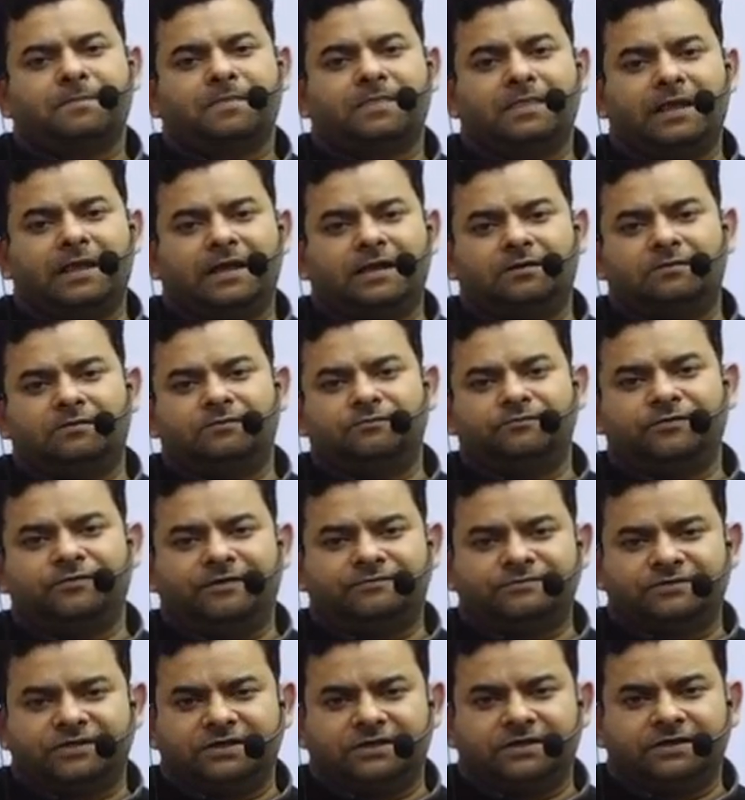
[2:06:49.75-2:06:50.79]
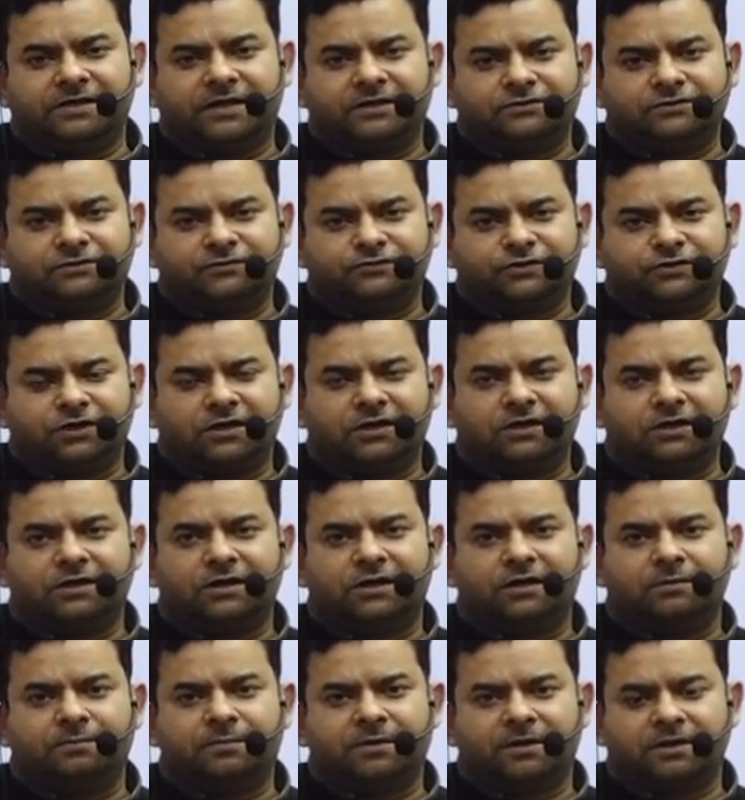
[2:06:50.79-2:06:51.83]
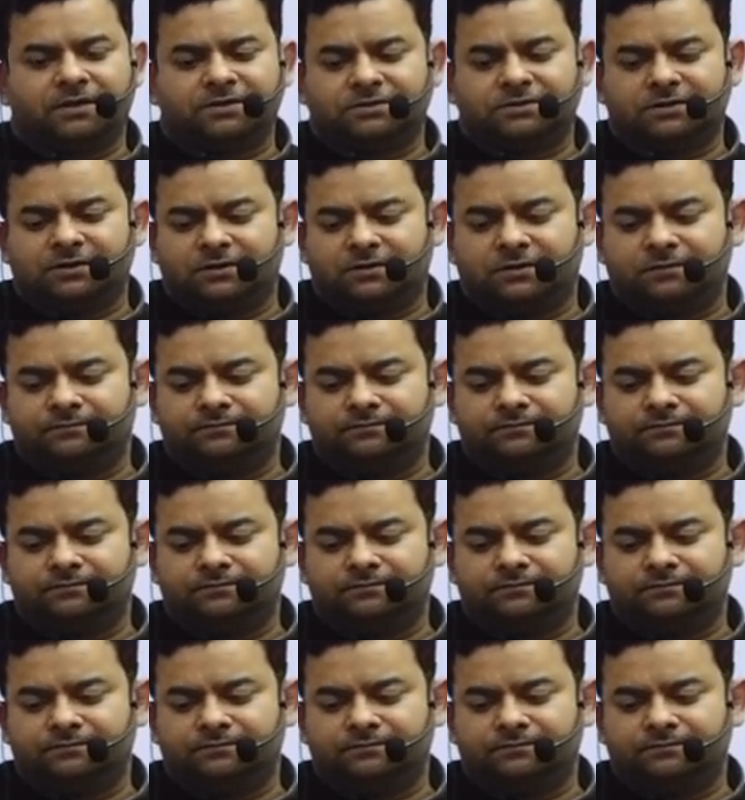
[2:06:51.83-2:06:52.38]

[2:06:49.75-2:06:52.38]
Like we have seen in case of Sri Lanka, Pakistan.